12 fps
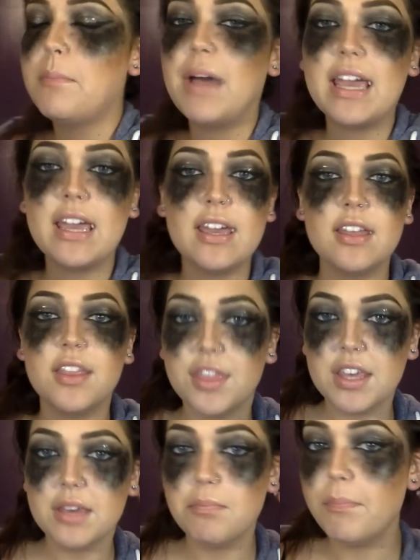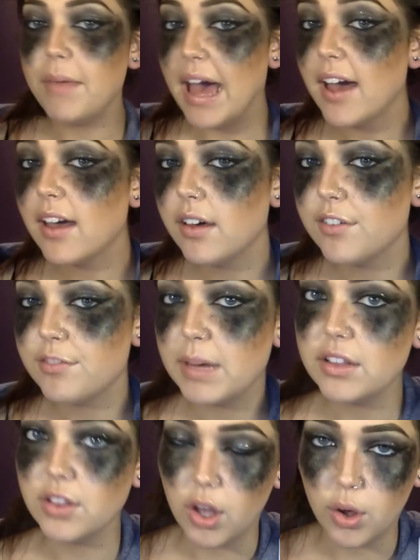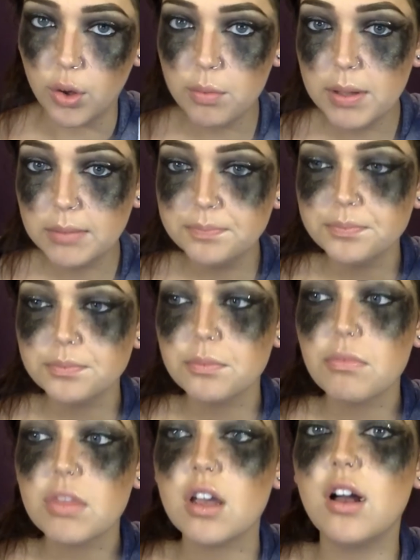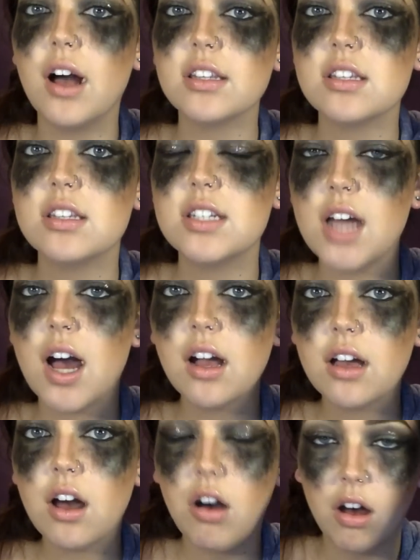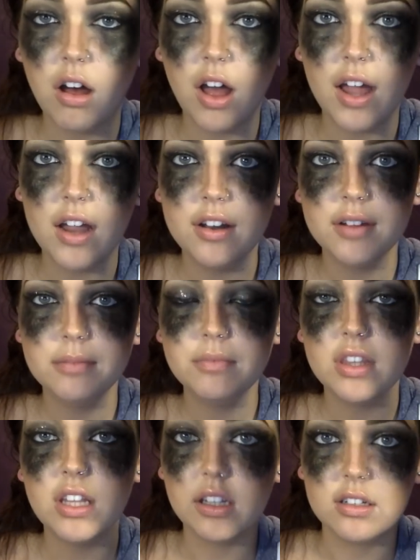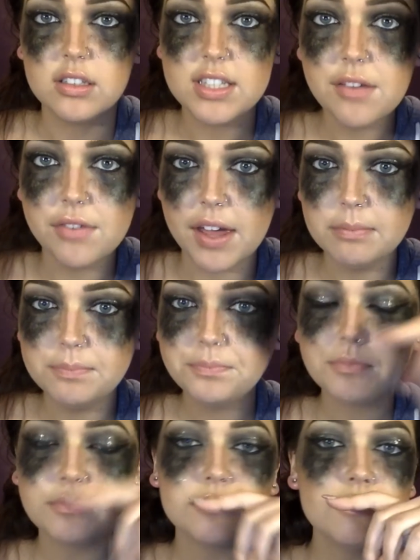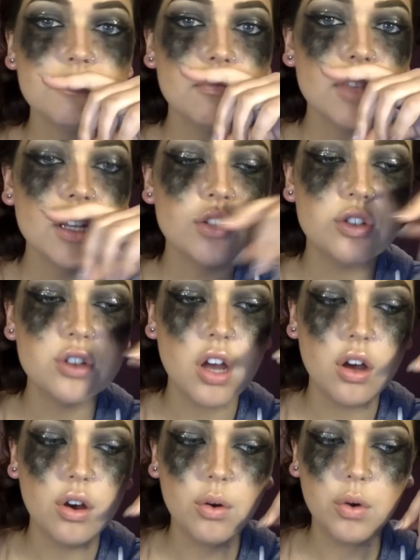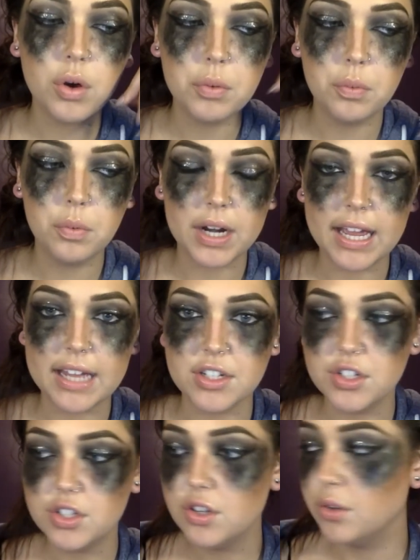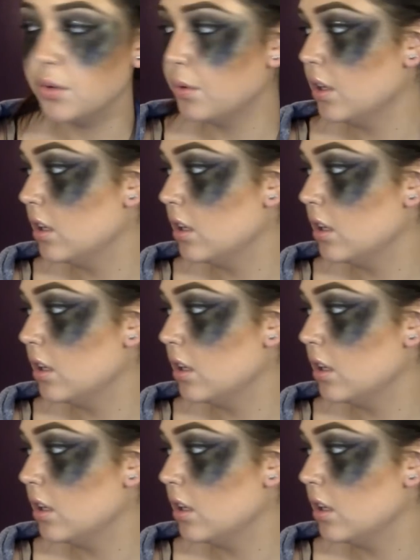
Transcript: The back of my lobe got stuck on the little divot. So what I had to do,